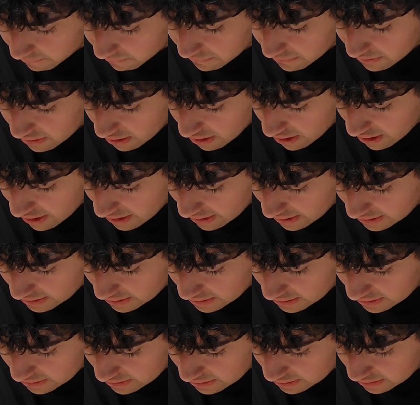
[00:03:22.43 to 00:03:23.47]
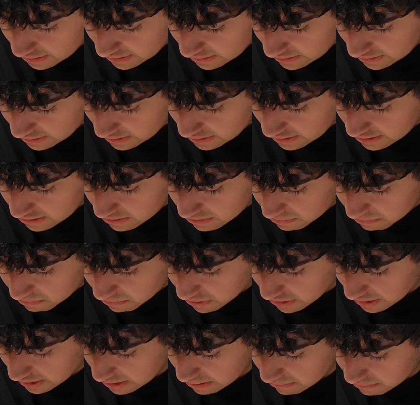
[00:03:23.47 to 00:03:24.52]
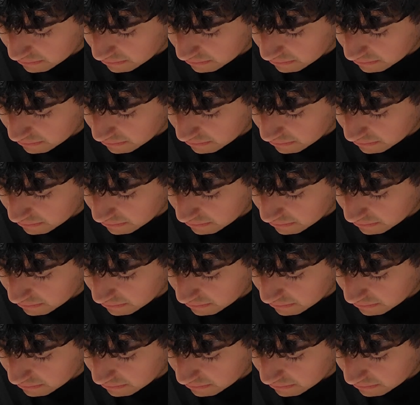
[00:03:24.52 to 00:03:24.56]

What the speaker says: and he needn't put him to